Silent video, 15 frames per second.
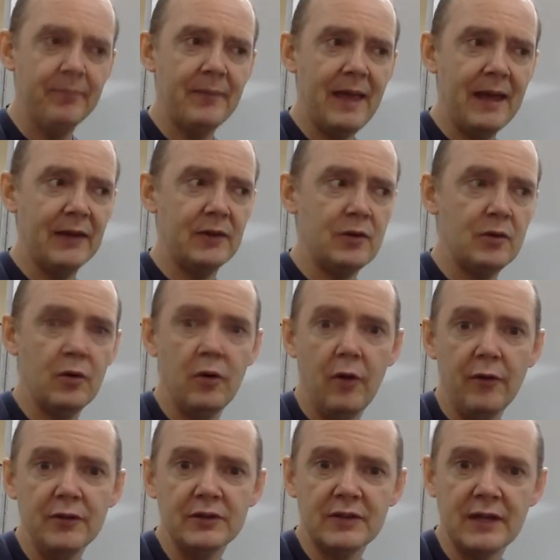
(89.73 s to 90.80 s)
and you
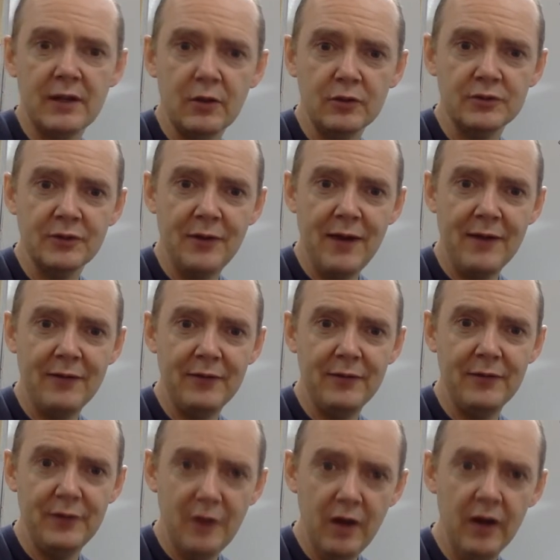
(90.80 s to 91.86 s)
obviously also have
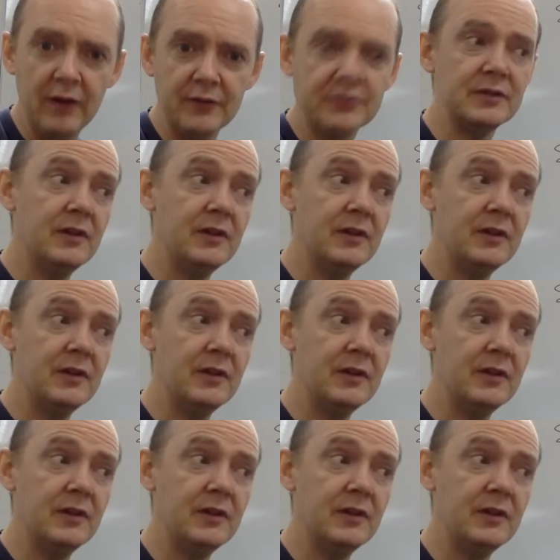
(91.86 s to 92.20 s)
nerves.